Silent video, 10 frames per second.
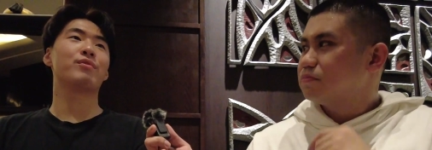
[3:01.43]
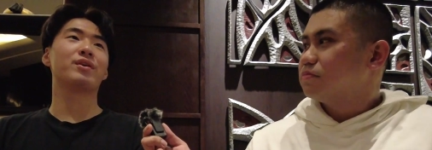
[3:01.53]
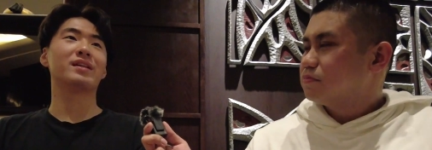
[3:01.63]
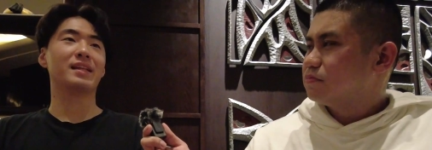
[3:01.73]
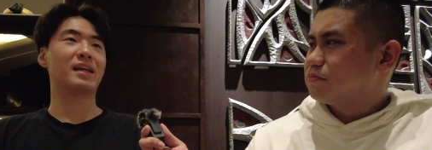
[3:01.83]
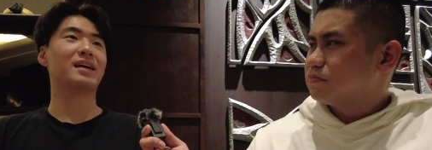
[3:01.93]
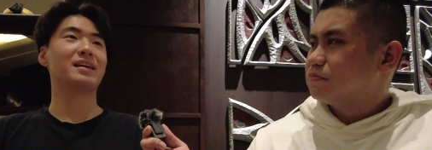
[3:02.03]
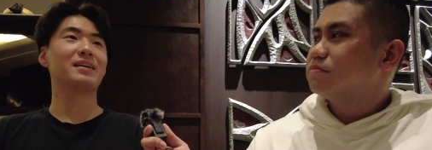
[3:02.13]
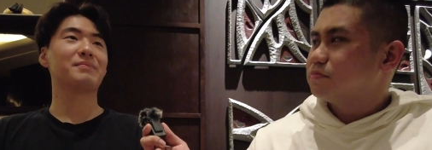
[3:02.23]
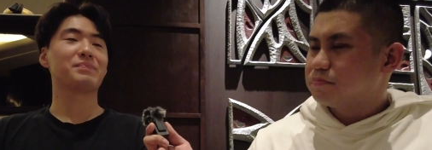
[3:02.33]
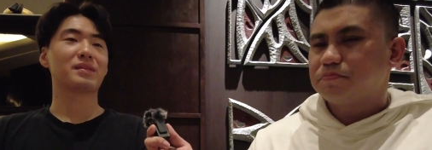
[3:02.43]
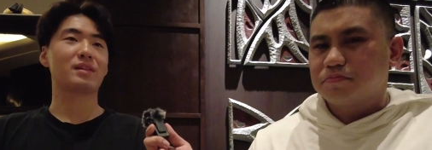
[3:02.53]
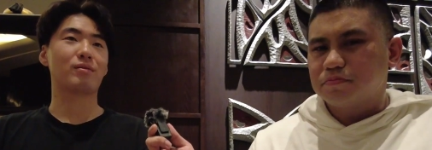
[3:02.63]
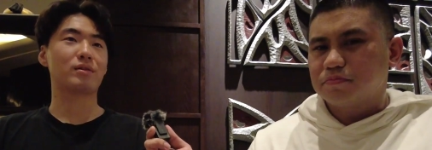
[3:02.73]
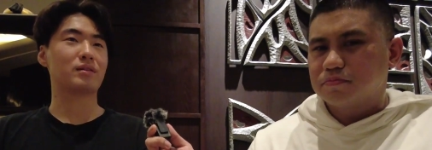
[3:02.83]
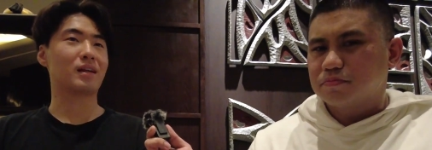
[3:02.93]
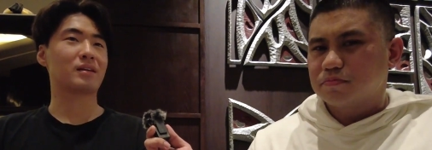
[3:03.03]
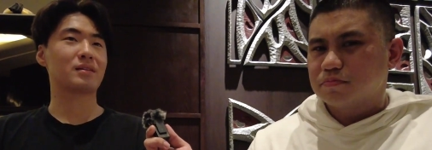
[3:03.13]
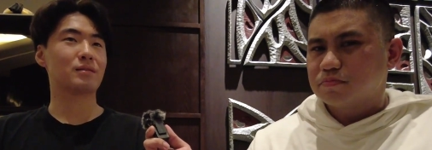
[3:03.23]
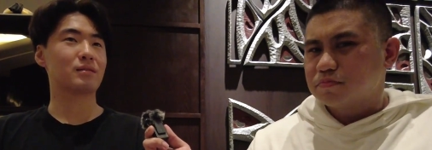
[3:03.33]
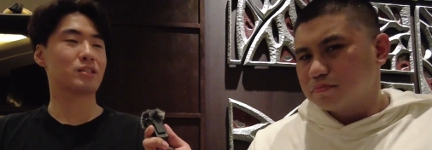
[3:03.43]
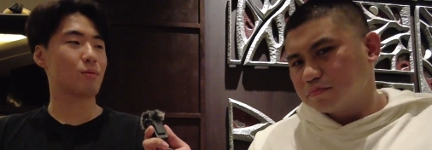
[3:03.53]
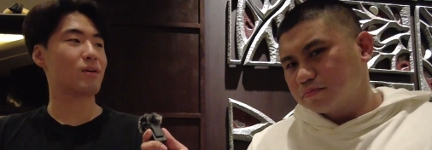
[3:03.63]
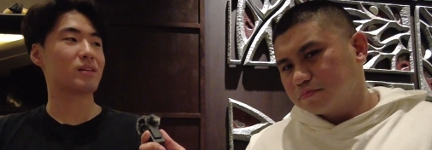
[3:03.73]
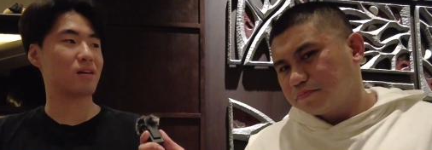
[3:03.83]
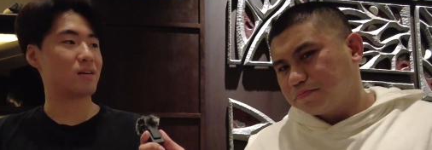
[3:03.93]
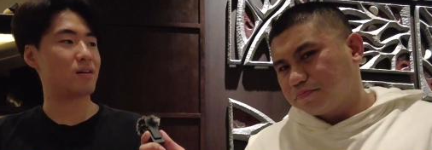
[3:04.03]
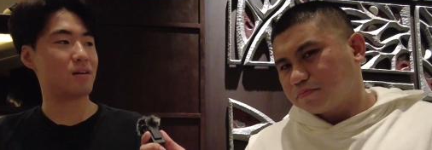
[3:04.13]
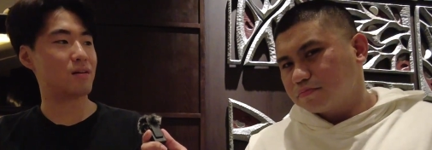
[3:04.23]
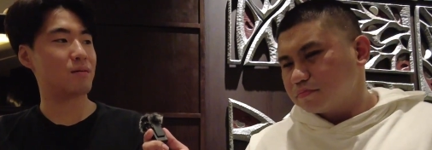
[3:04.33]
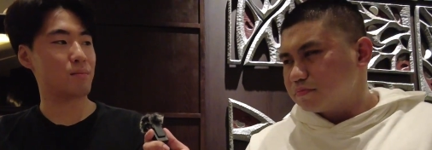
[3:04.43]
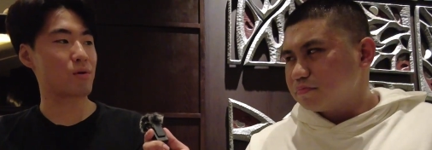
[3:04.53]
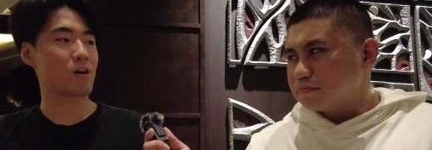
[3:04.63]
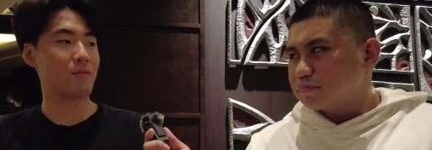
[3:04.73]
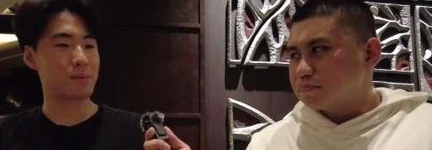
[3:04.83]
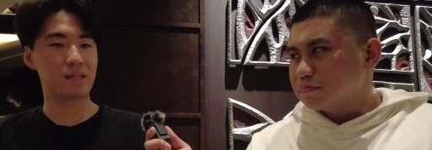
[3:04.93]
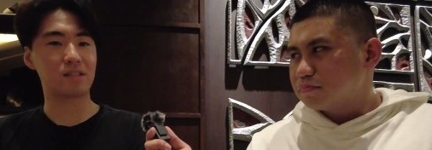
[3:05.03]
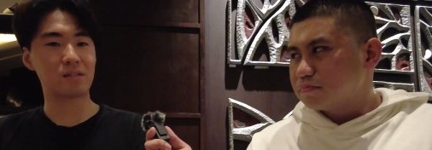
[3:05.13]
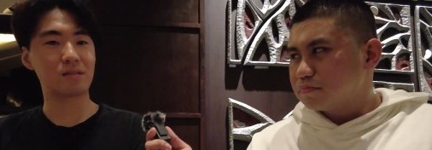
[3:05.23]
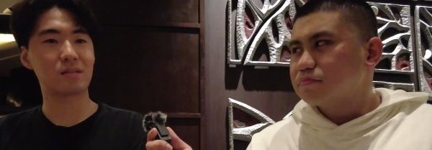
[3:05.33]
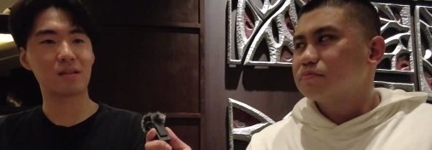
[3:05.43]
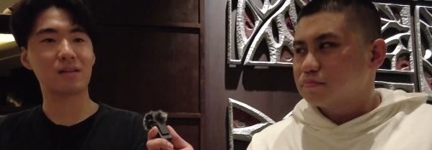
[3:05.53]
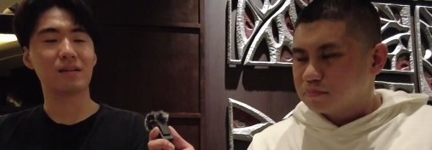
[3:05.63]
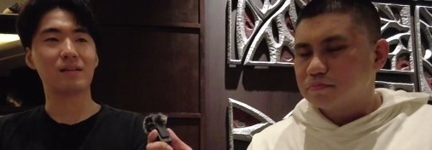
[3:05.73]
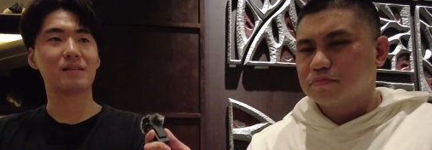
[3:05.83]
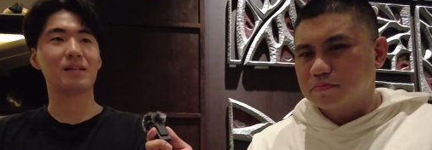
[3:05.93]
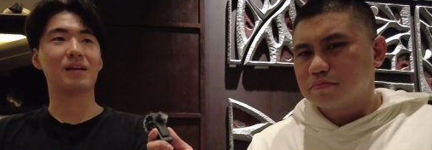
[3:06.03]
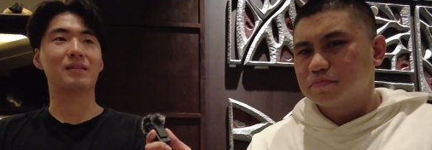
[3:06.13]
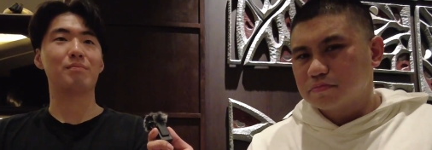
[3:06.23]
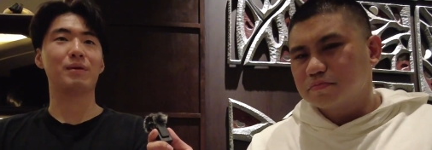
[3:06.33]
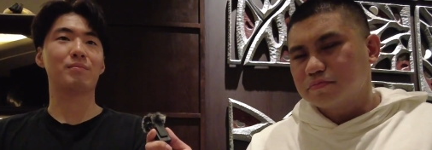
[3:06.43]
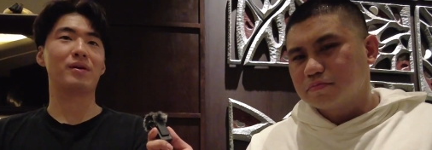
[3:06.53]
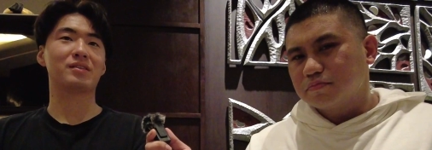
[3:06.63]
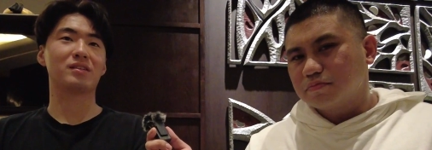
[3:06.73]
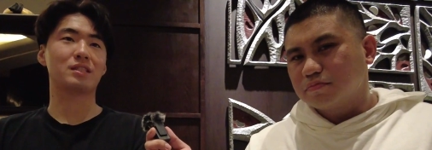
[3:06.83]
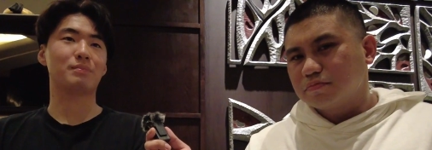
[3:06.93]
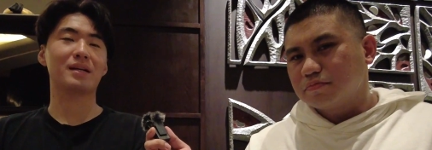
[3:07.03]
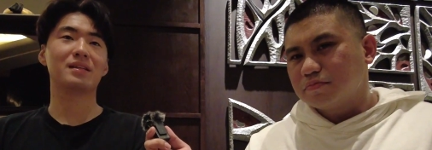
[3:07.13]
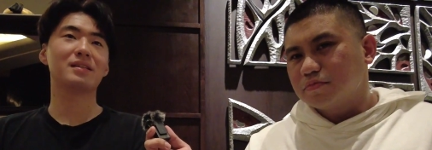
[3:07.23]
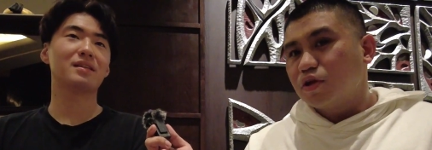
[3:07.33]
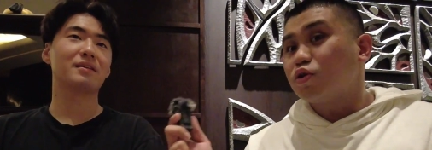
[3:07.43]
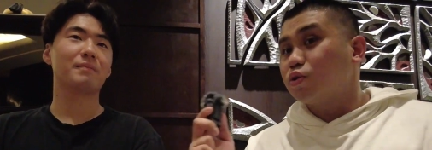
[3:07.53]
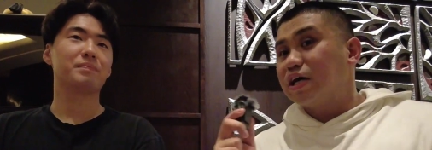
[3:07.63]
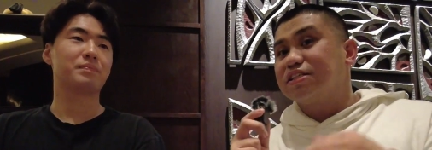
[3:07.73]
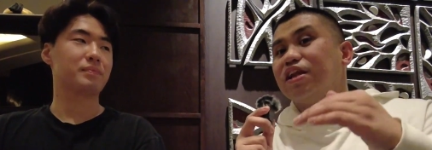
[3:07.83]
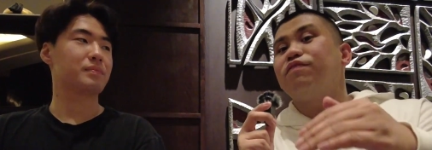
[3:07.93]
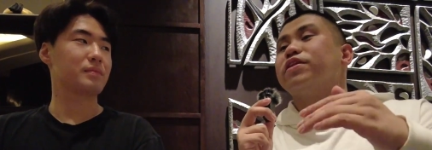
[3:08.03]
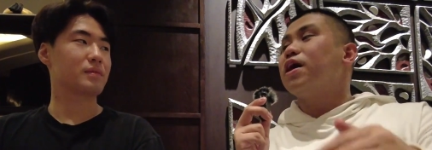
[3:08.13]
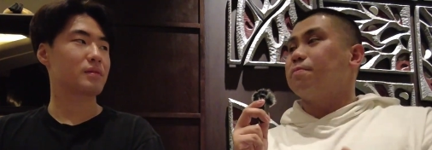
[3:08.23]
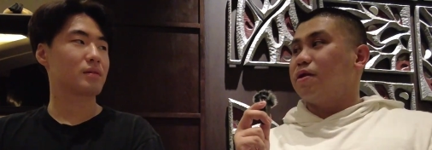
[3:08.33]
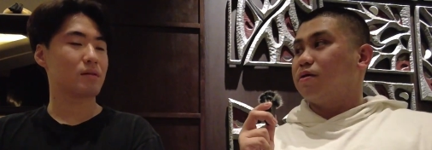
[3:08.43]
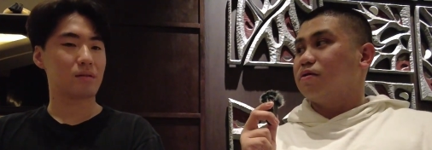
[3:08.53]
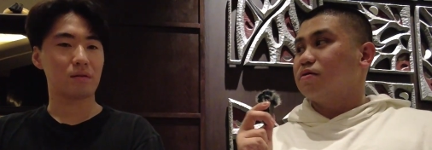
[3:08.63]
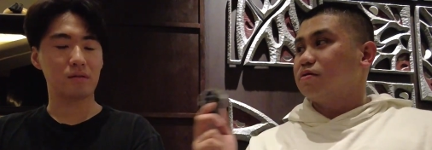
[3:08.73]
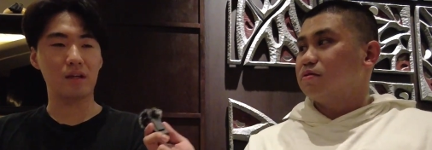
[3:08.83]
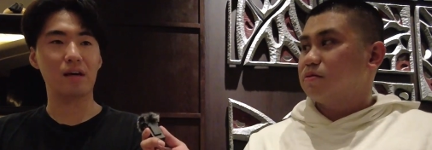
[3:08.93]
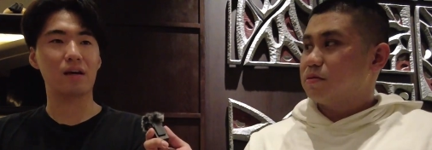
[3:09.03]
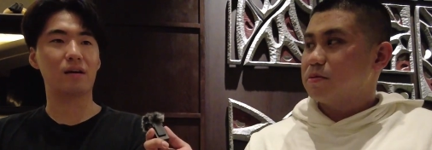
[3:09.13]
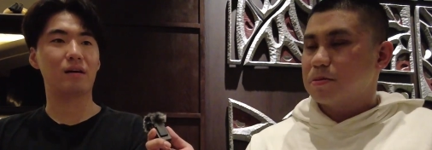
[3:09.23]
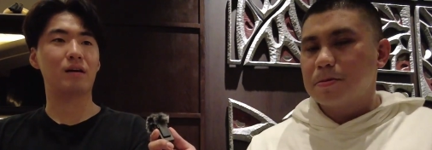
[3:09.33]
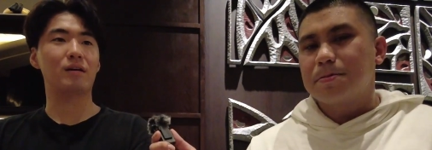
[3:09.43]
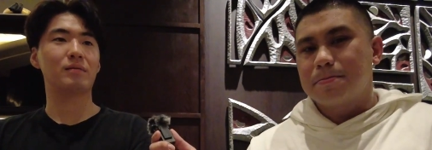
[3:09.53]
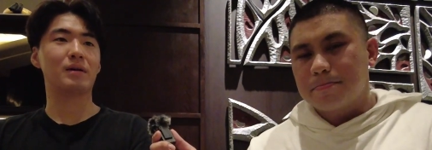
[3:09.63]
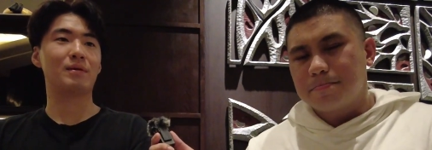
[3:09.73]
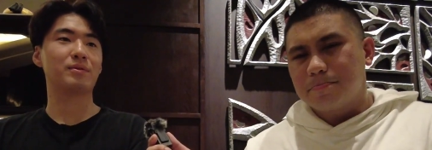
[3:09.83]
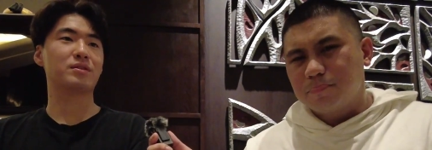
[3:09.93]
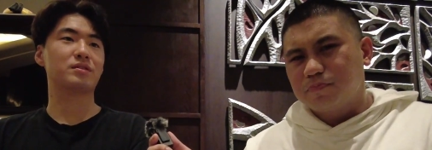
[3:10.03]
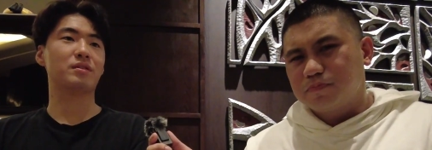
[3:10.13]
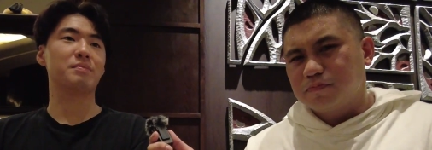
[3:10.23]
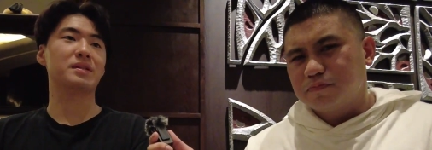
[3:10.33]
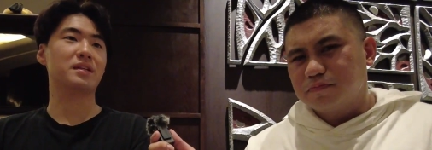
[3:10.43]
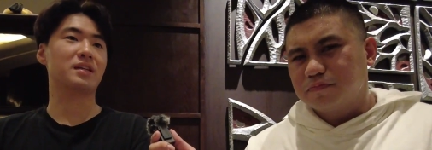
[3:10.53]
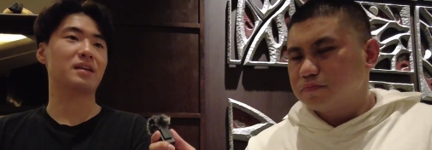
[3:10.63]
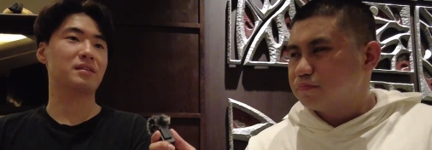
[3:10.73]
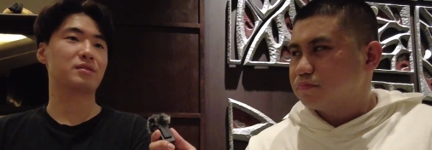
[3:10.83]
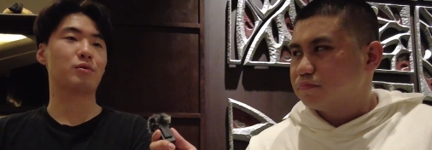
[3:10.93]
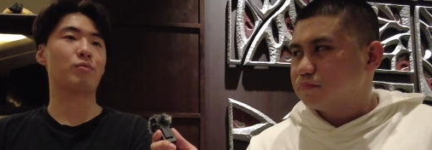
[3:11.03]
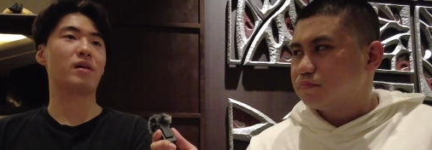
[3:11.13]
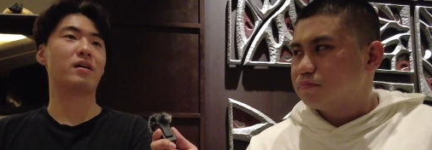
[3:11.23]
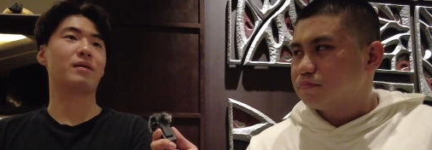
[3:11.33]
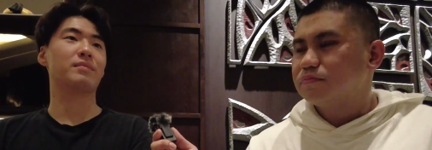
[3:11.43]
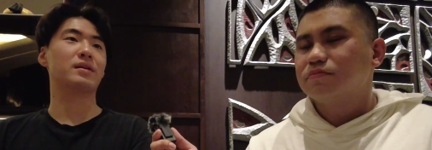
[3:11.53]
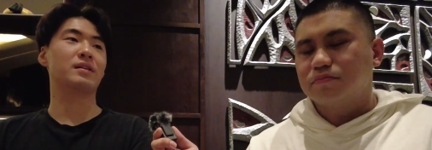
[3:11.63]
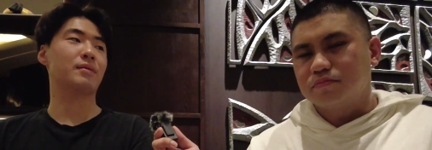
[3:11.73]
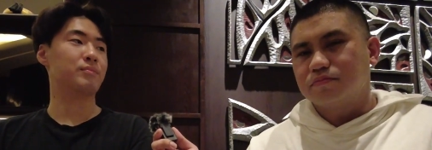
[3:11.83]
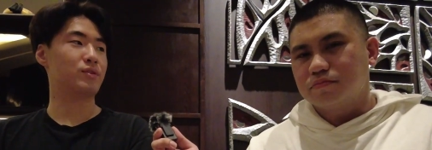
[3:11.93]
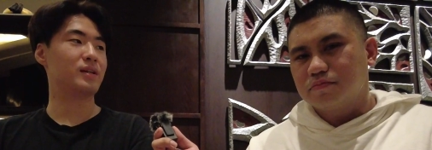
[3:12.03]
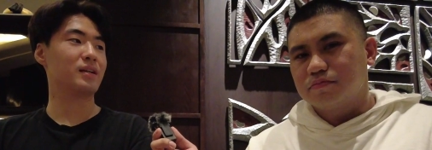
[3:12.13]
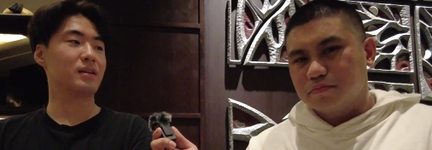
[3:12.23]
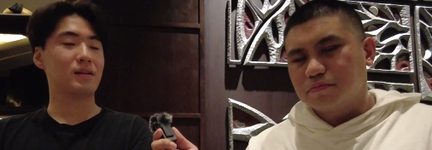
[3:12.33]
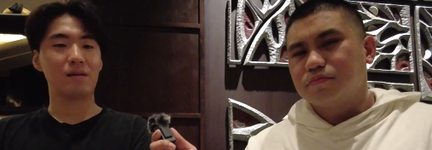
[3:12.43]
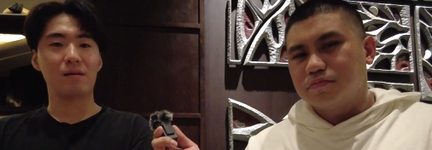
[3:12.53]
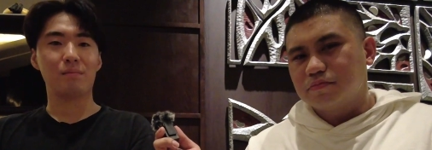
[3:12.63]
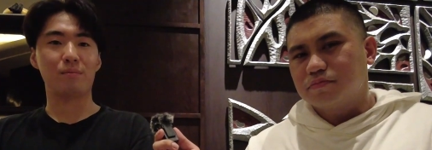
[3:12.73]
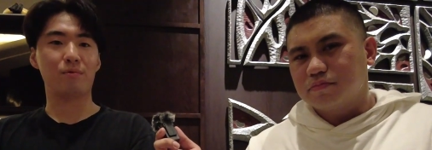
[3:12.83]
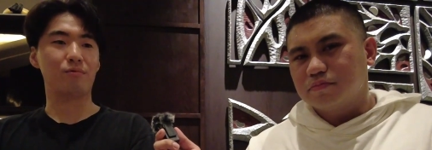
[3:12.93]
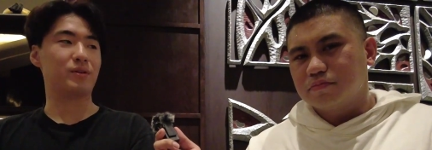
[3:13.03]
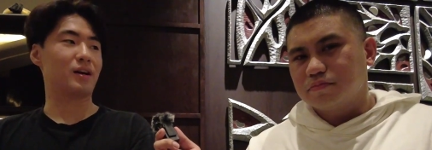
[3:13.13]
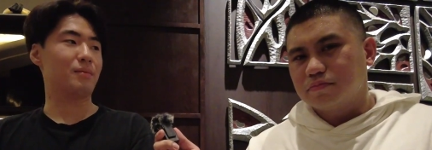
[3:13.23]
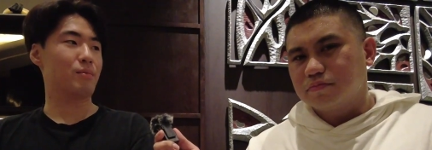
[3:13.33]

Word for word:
Speaker 1: we were in NA, there were like somewhat more competitions than people actually expected.
Speaker 2: Also, oh, you guys leveled up now.
Speaker 1: Yeah. Um, ever since the BTK did so well uh, in M3, people really got